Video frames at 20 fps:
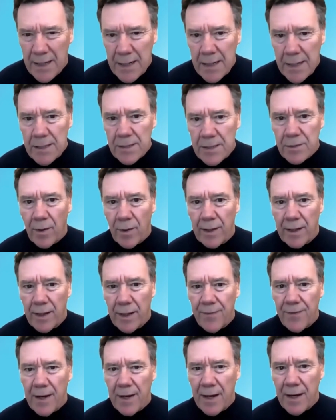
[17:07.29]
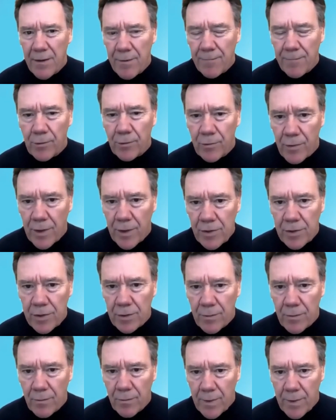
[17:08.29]
So I cut the air infiltration
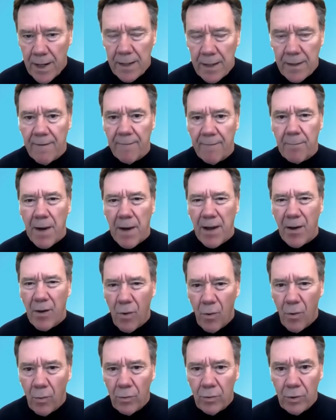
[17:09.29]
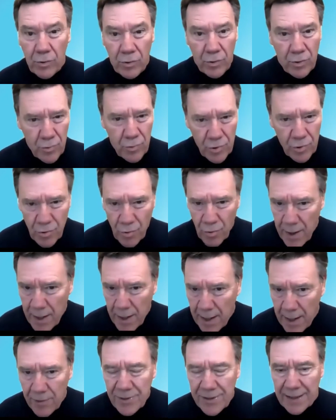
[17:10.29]
rate of my whole 2-story
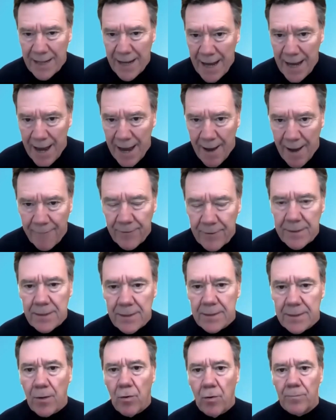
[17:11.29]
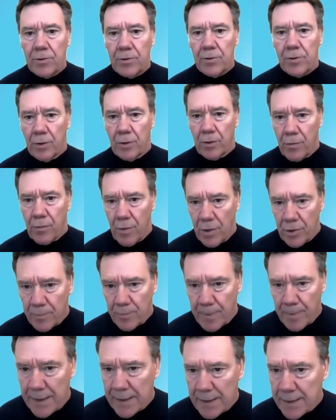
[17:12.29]
house in half. And this is a home that's on a crawl
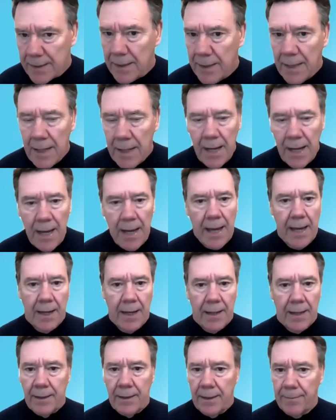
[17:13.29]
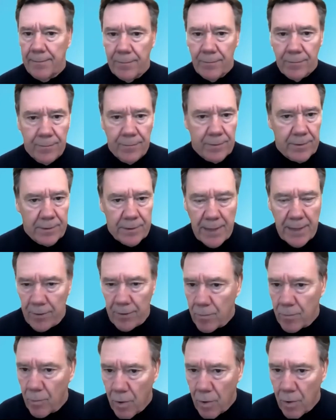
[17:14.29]
space and
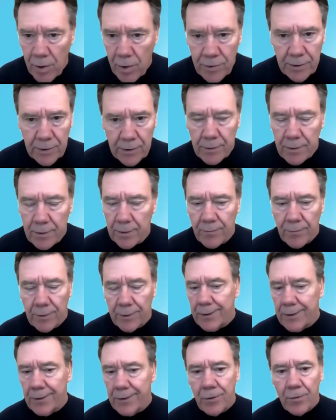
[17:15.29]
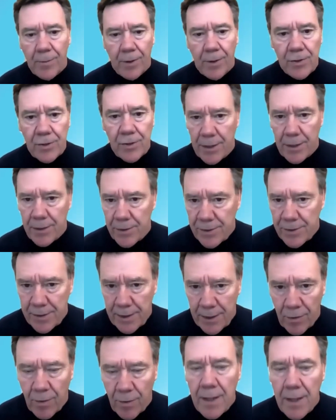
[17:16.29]
standard walls that you really couldn't do much to air
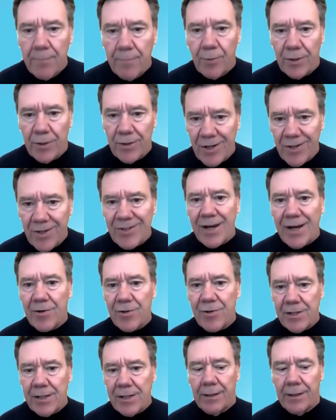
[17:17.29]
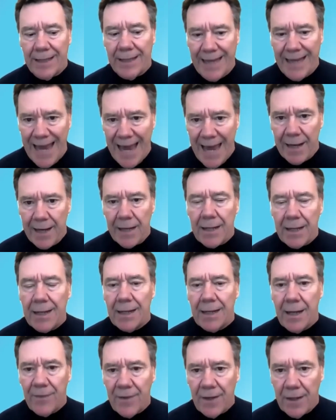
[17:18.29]
seal, but just air sealing the attic
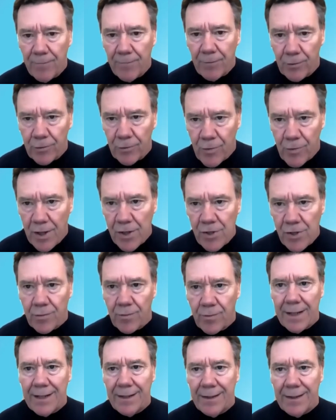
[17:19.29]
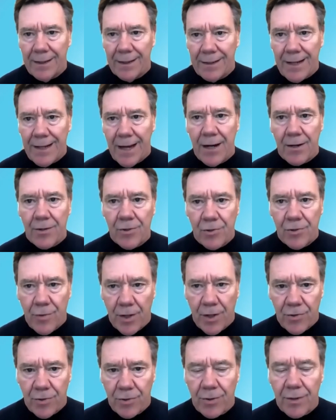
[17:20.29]
cut the infiltration rate in the entire
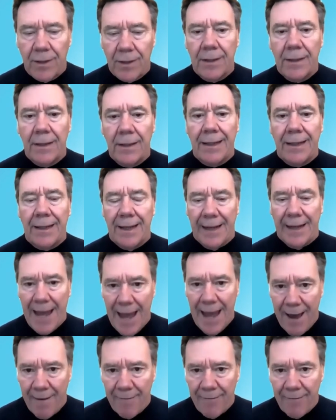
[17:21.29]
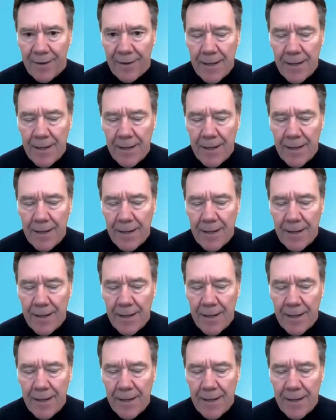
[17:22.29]
structure in half.